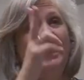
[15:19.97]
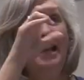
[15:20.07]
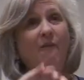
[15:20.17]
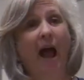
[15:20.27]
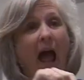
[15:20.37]

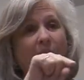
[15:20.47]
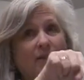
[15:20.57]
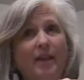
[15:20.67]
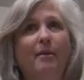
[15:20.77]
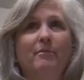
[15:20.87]
Now, that's
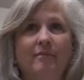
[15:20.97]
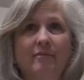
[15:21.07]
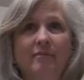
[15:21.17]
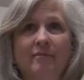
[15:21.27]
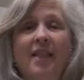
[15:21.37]
exactly
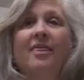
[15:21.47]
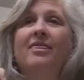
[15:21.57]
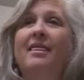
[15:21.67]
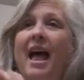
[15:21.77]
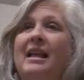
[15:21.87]
the Great
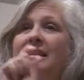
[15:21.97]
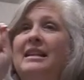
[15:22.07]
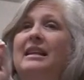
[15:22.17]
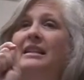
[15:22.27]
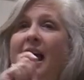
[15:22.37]

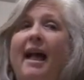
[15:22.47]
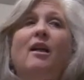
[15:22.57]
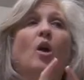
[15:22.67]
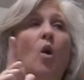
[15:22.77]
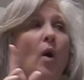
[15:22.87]
Commission.
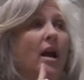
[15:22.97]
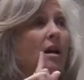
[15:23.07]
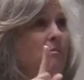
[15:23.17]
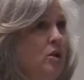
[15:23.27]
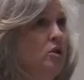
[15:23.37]

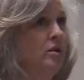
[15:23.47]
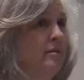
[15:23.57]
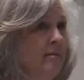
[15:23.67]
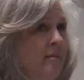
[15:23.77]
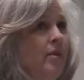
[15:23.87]
And you are
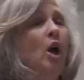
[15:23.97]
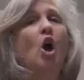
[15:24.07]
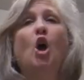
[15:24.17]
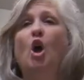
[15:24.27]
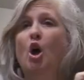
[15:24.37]

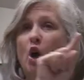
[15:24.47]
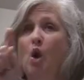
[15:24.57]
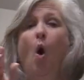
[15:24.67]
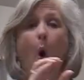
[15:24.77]
organized here.